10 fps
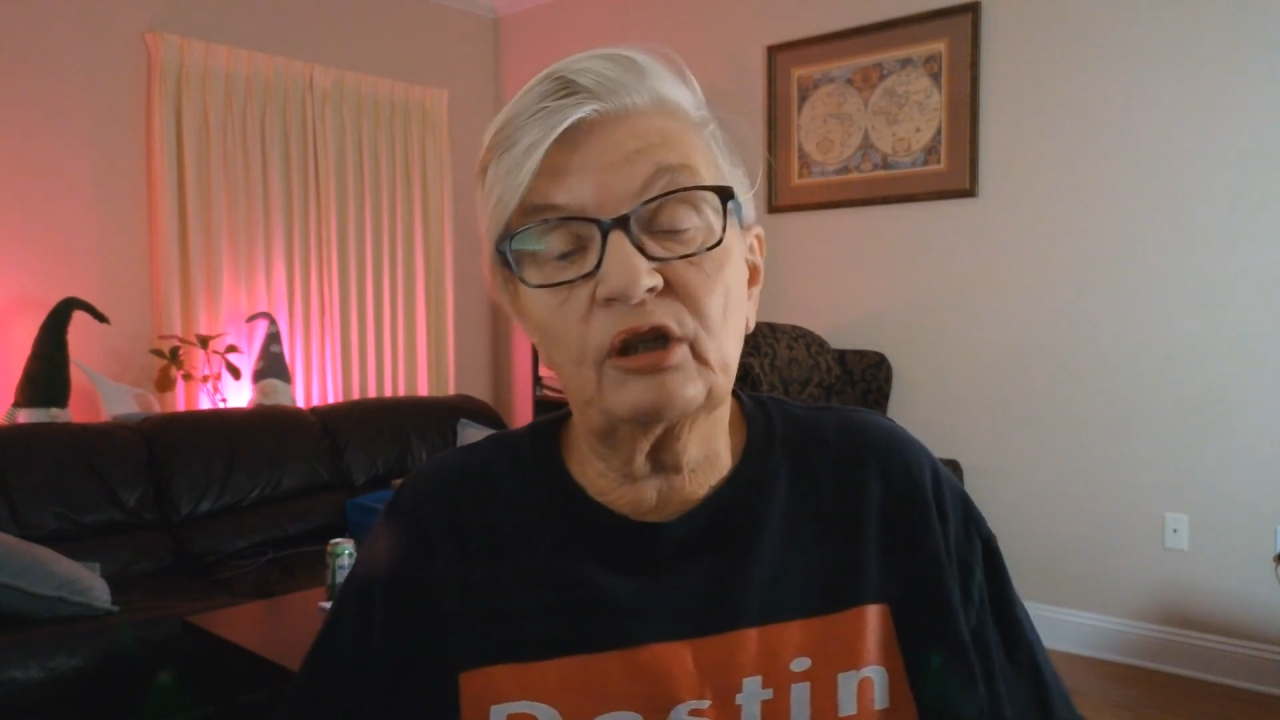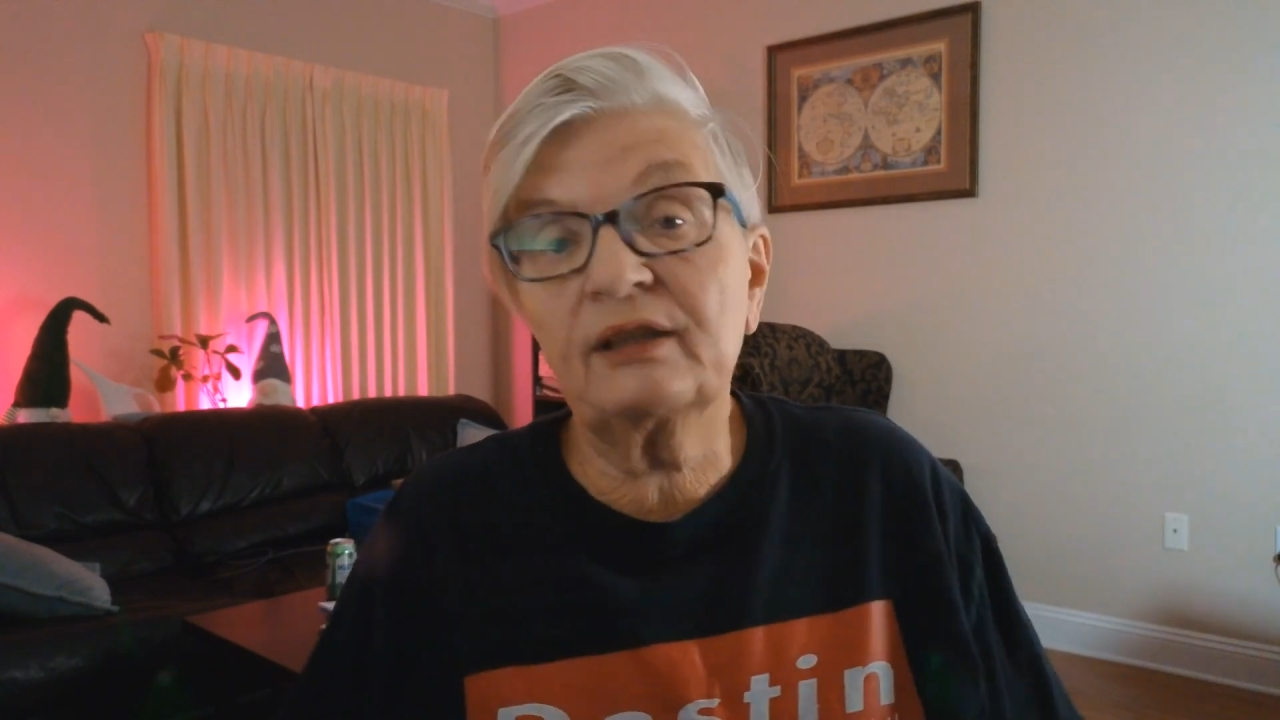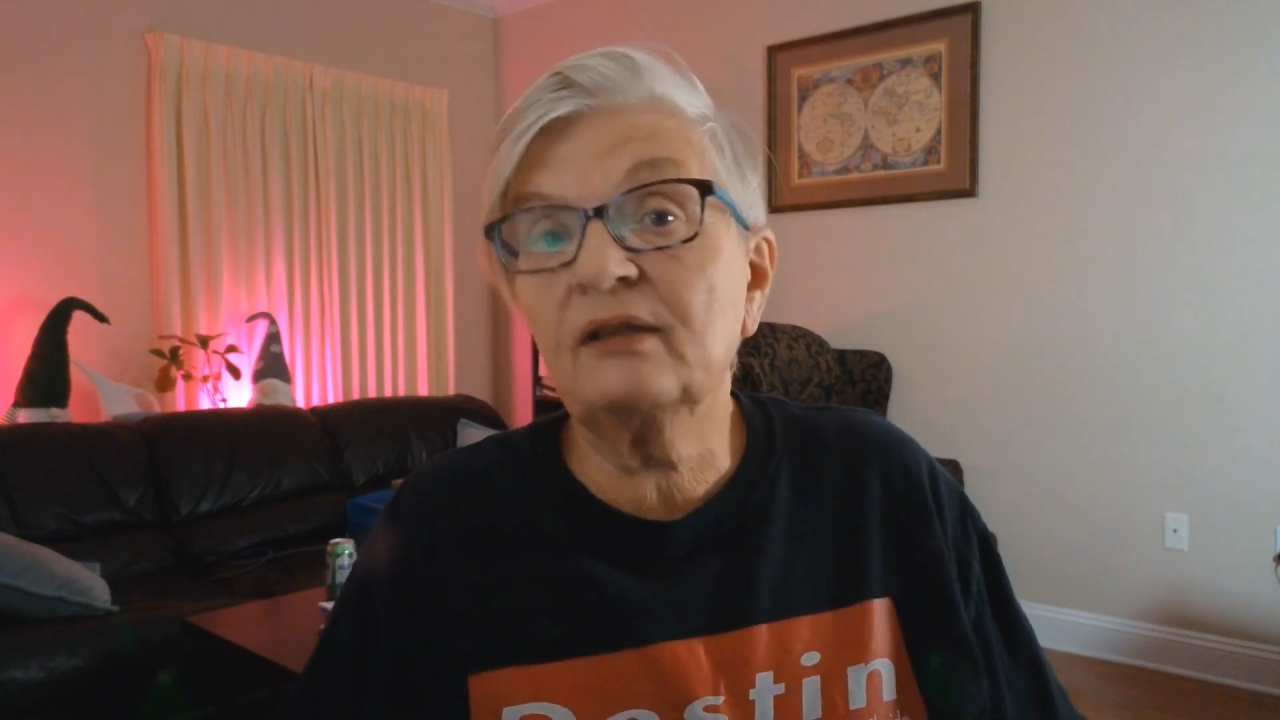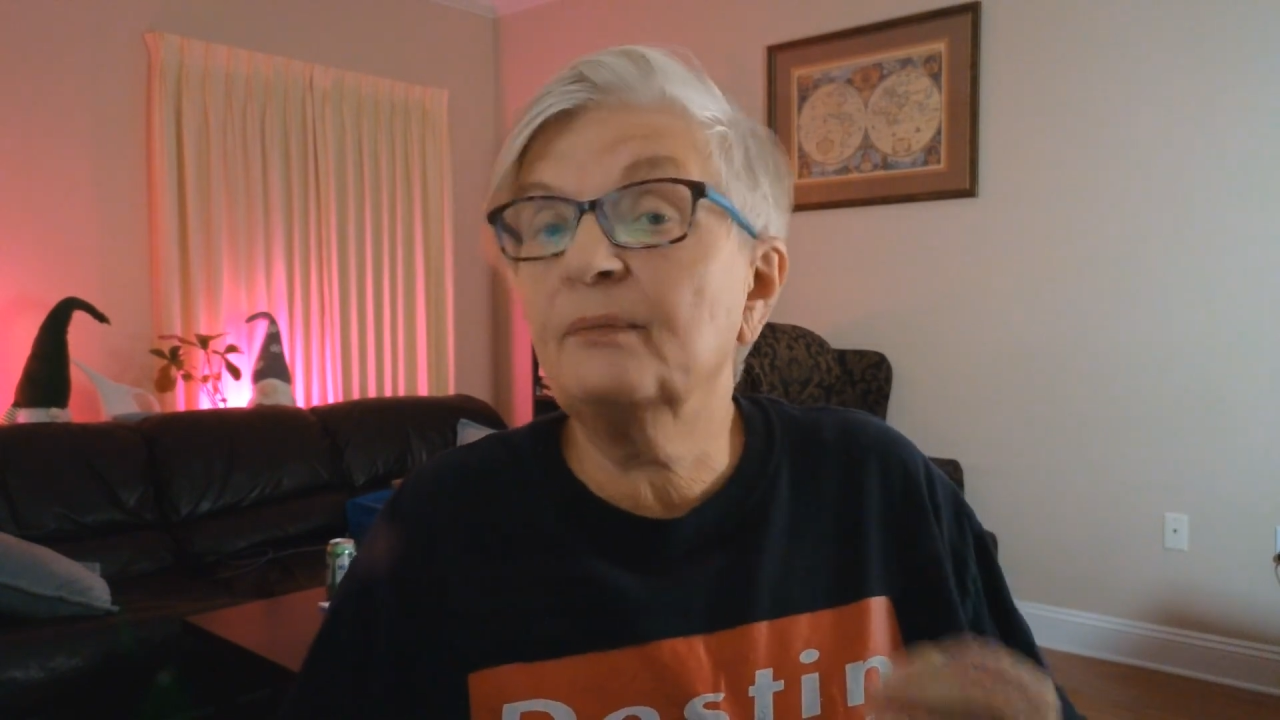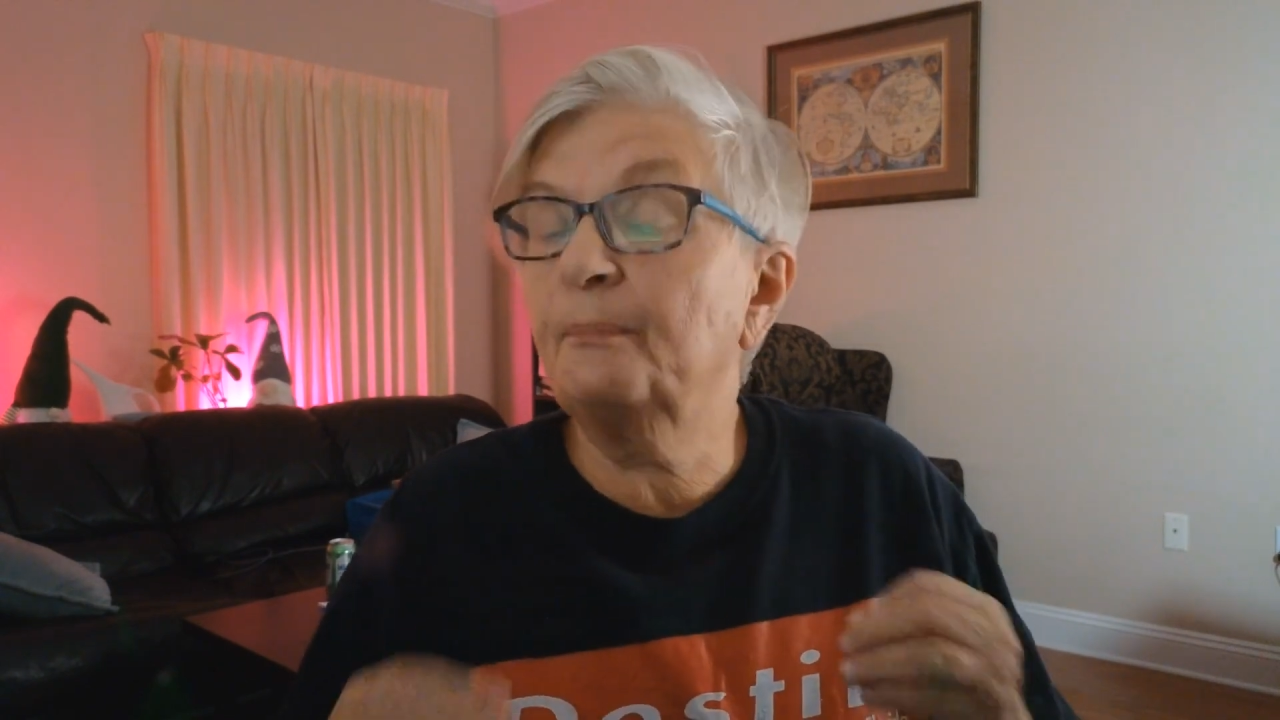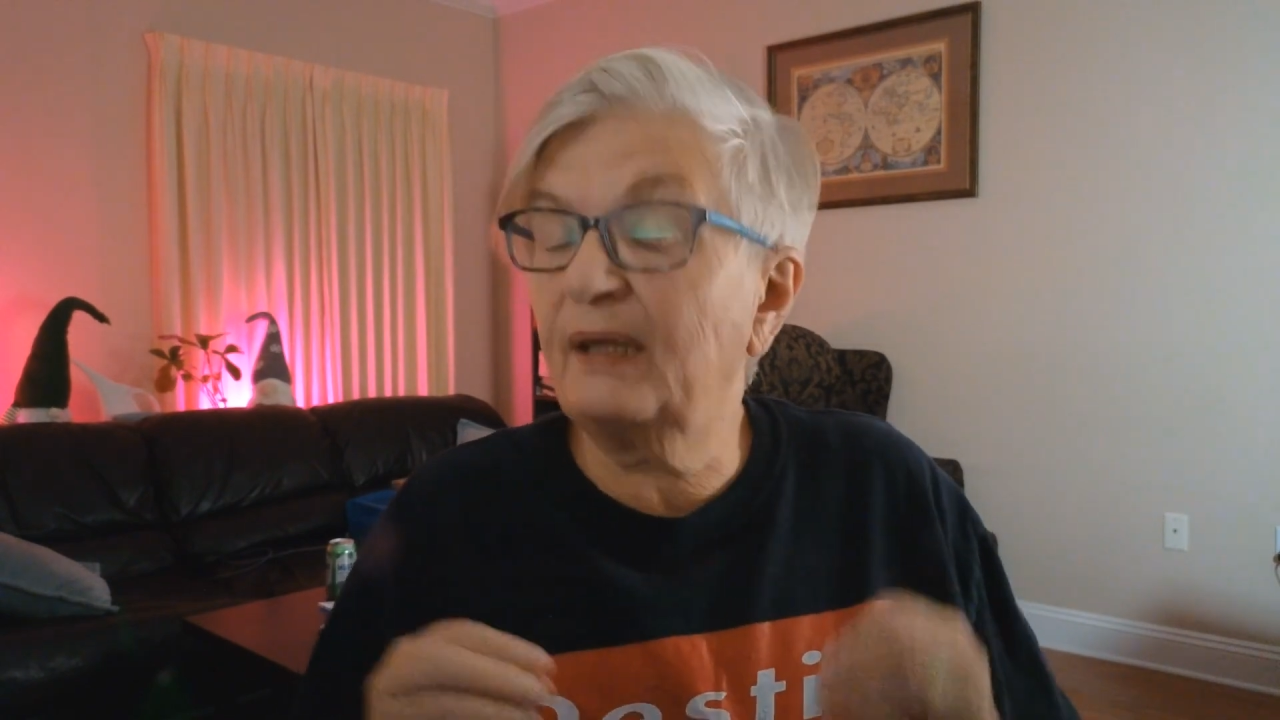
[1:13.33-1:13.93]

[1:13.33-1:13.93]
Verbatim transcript: a little